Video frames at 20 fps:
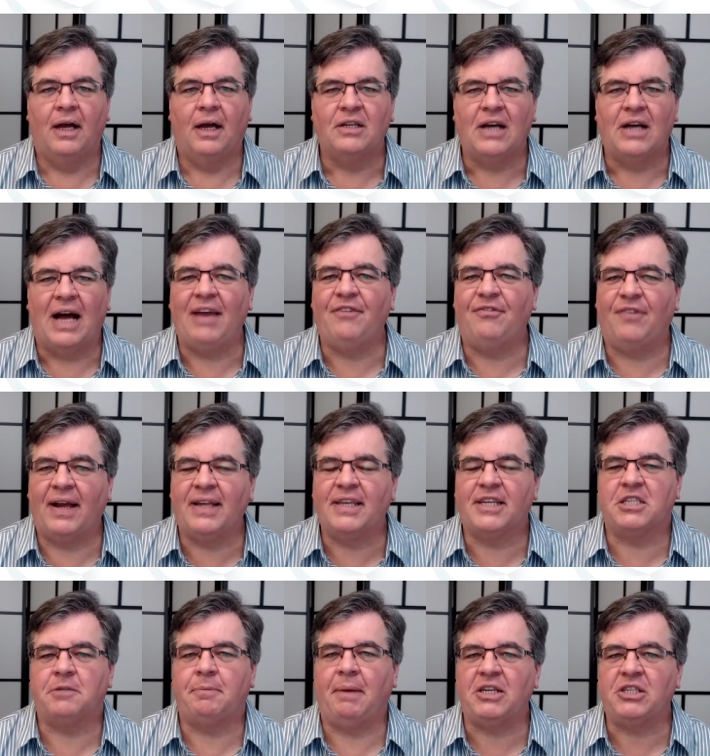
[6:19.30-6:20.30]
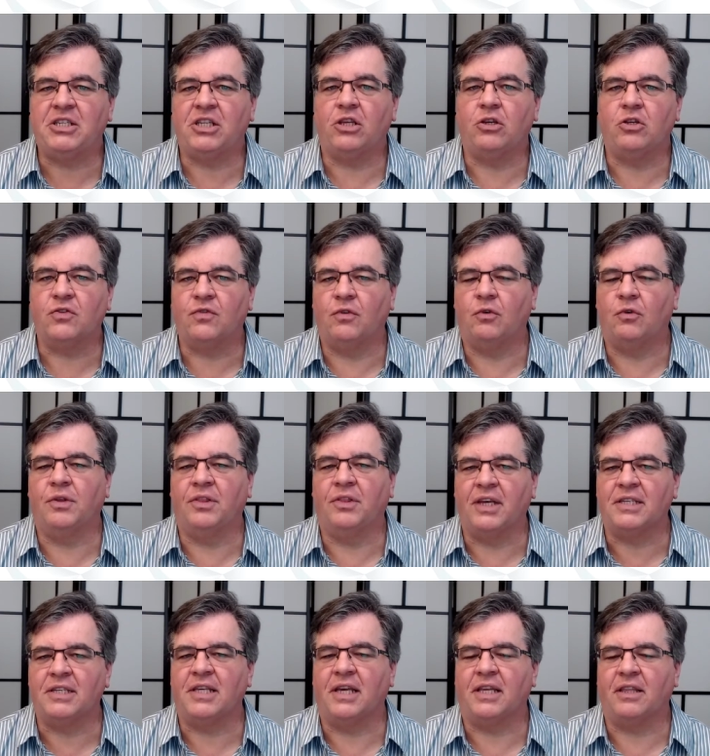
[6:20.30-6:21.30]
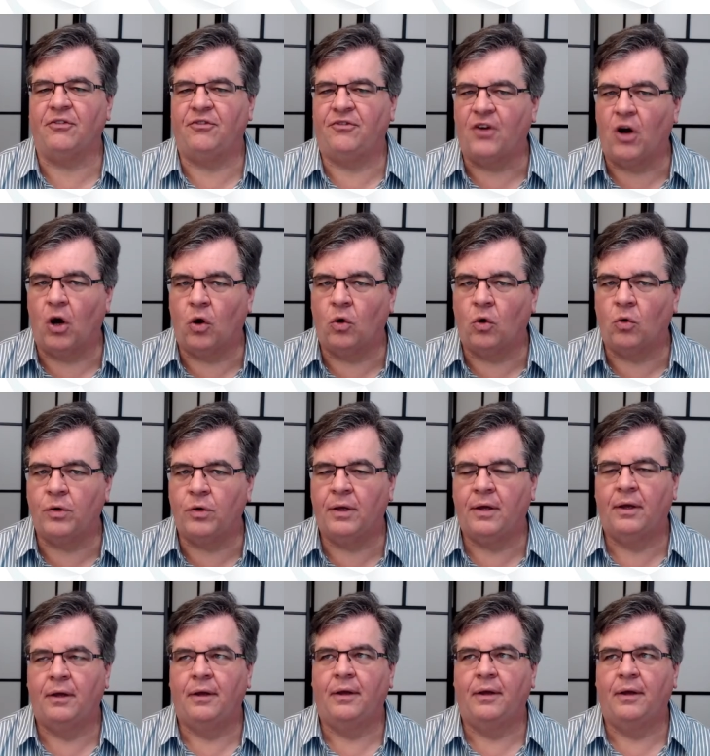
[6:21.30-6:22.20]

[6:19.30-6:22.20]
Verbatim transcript: I find it especially useful with things like the phone,